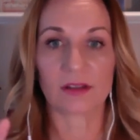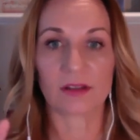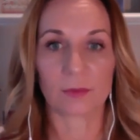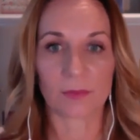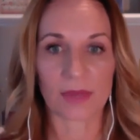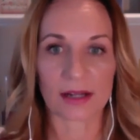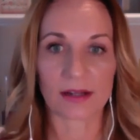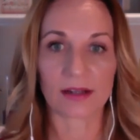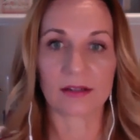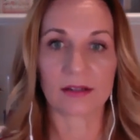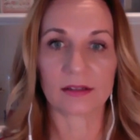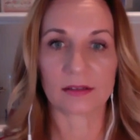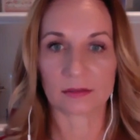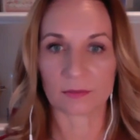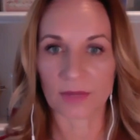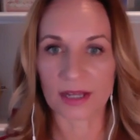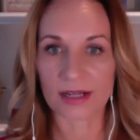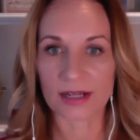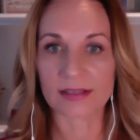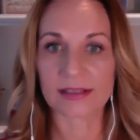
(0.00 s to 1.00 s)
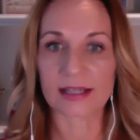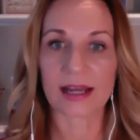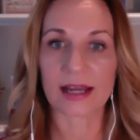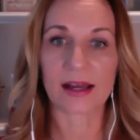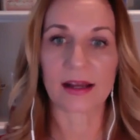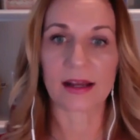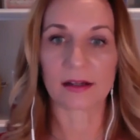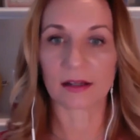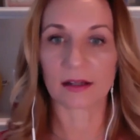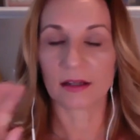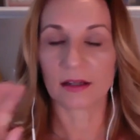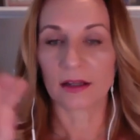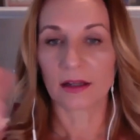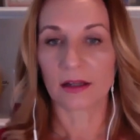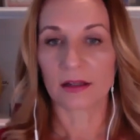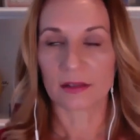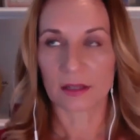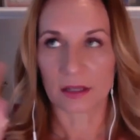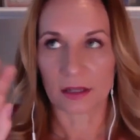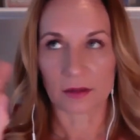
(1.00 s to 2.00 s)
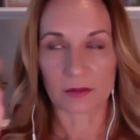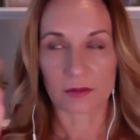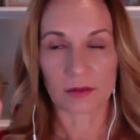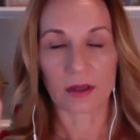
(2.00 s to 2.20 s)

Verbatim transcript: the meta meta tag the